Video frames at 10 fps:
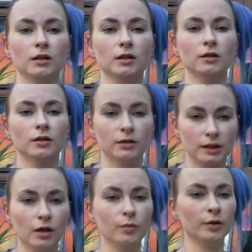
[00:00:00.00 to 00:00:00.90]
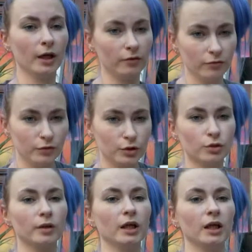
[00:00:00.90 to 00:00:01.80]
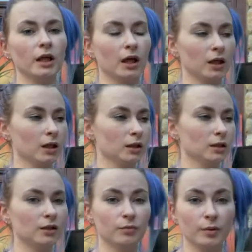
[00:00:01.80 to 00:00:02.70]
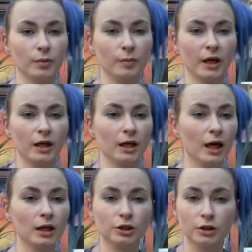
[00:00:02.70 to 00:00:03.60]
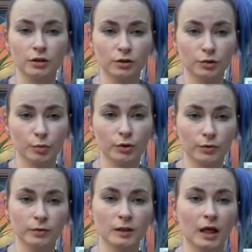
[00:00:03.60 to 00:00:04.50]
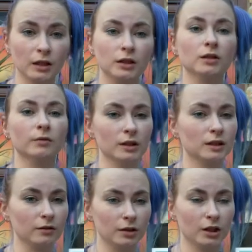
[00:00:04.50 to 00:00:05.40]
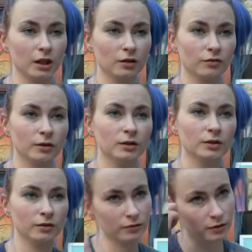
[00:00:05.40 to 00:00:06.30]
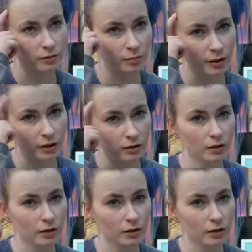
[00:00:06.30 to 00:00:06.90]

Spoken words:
you set up your inventory, and if people are paying cash, you can just put it through as cash and it works out your change for you. So if you're a bit